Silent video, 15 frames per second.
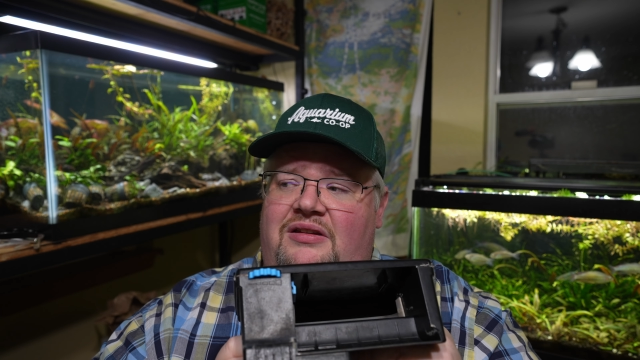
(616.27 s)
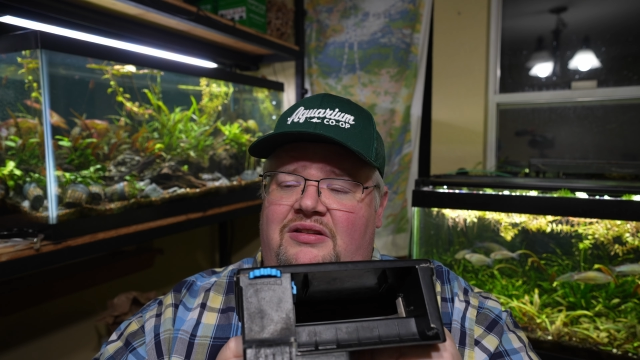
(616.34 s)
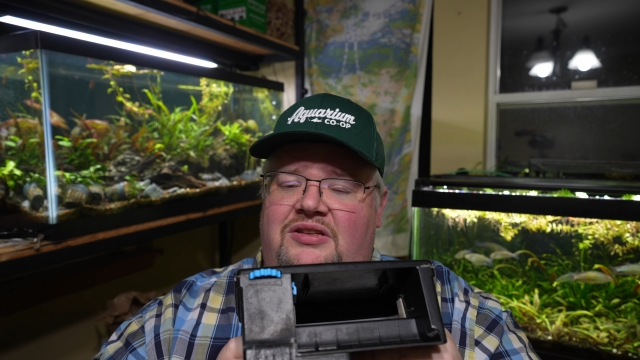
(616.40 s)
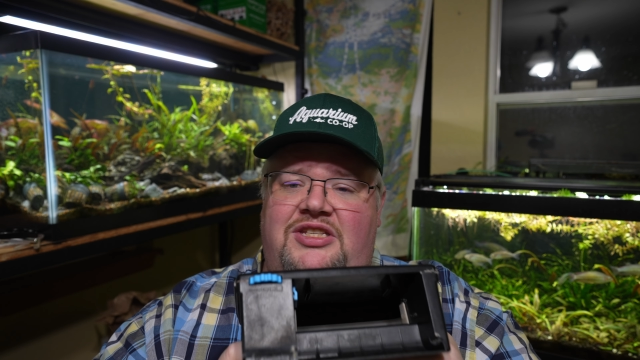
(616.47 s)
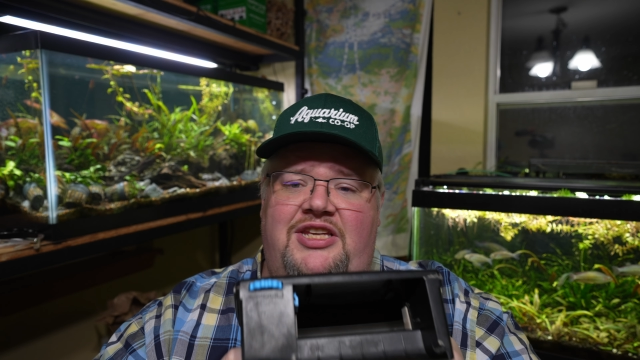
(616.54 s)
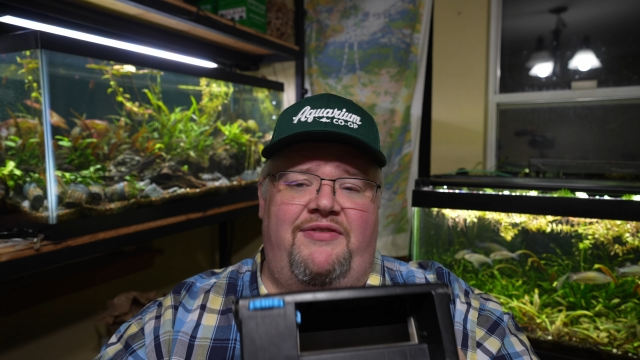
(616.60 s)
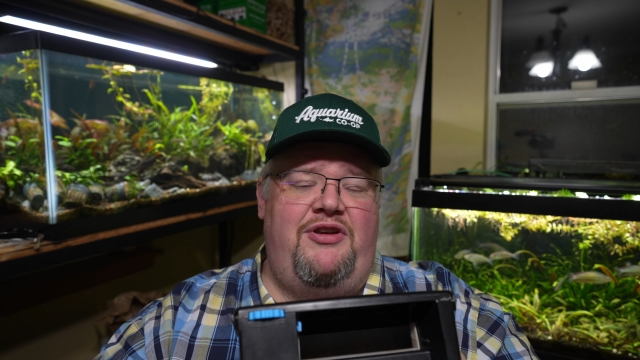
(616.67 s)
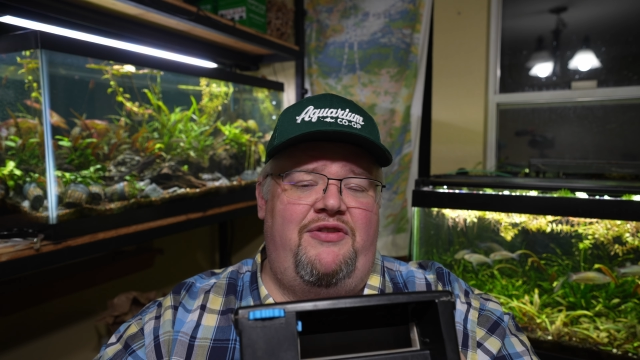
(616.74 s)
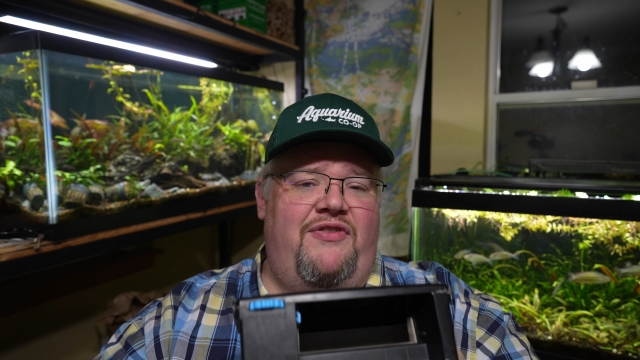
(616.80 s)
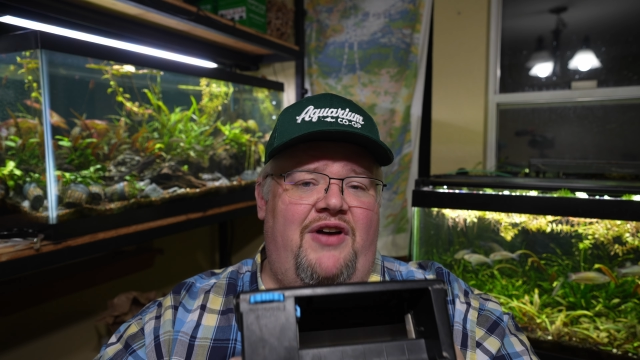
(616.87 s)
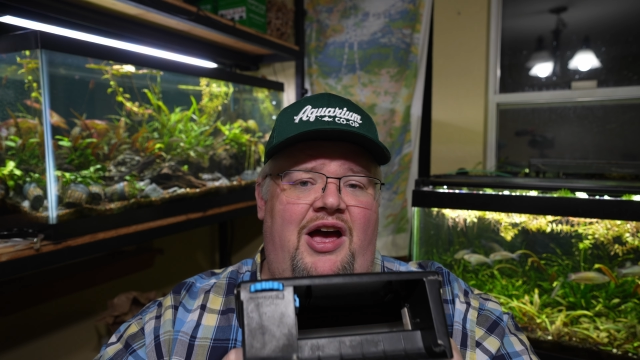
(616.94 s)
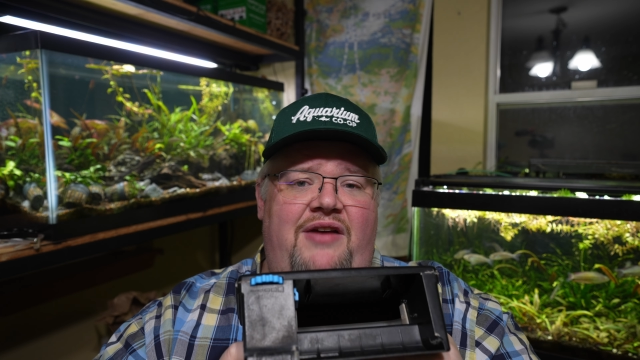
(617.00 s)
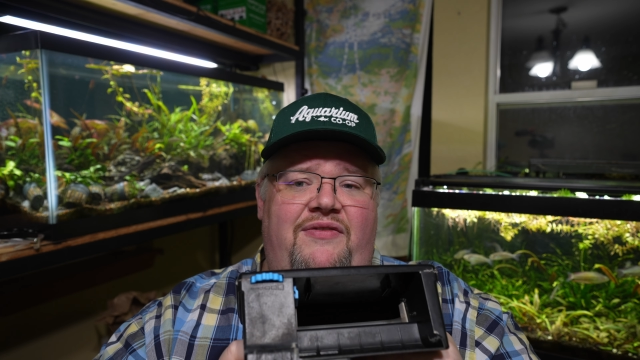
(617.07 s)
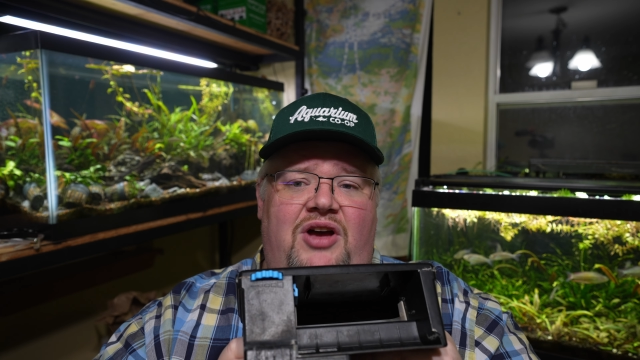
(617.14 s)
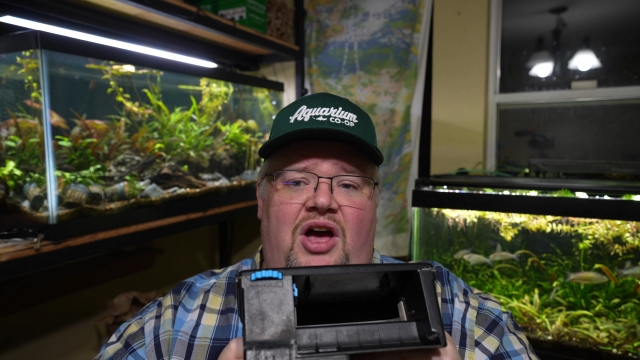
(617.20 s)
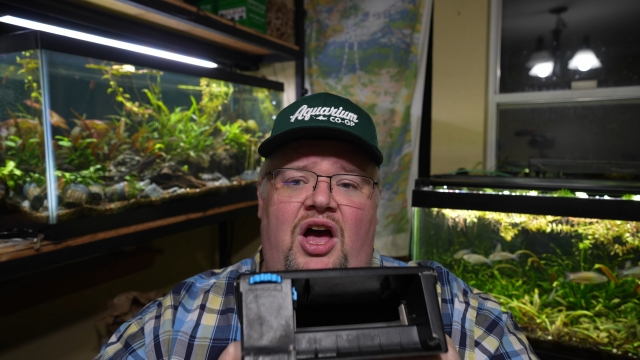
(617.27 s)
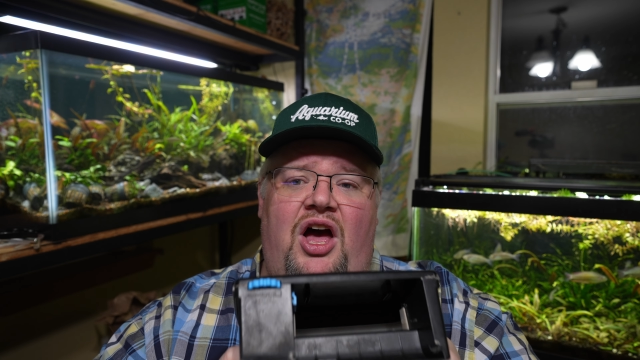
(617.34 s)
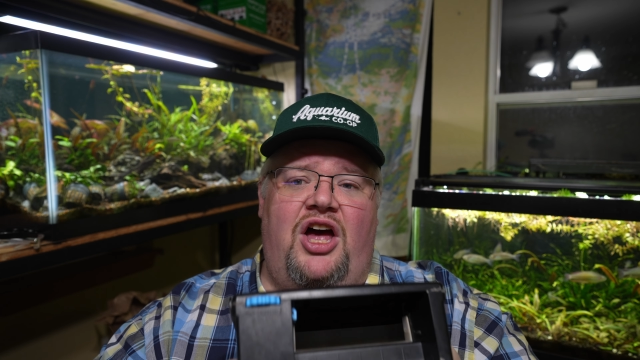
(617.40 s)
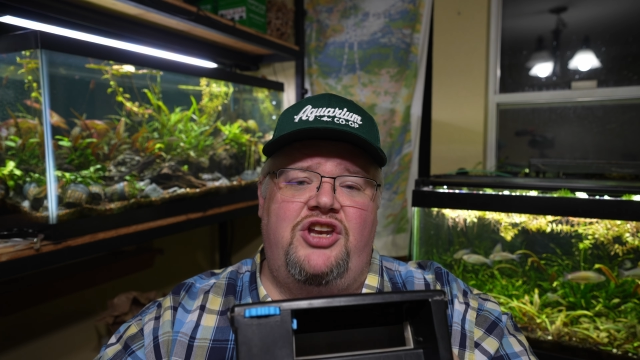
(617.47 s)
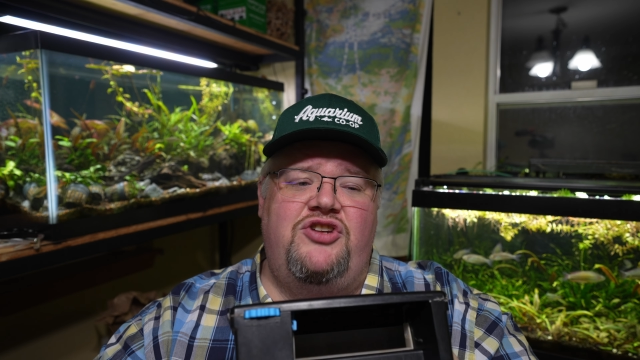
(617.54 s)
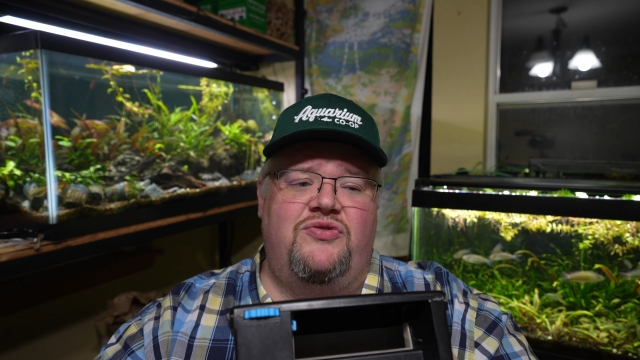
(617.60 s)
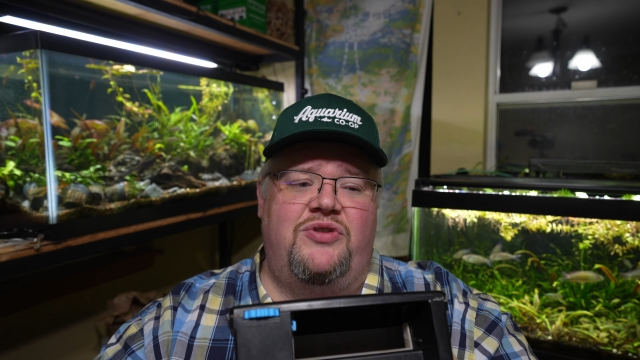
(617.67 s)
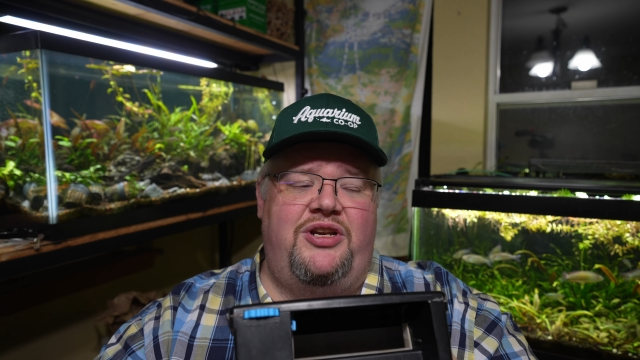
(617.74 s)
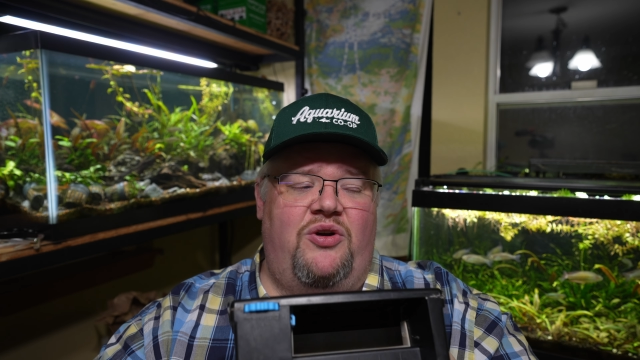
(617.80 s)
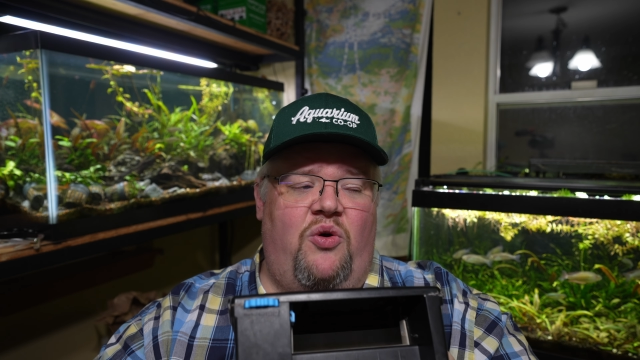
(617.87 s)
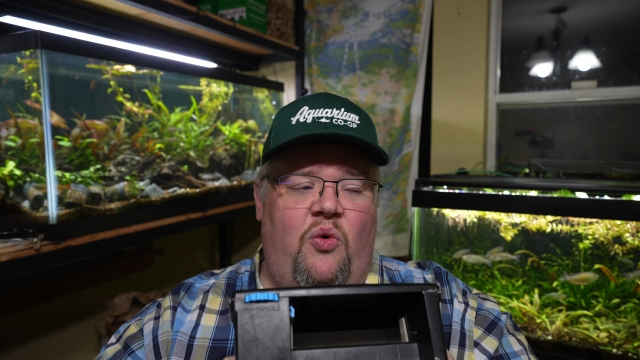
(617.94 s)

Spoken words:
$75, $100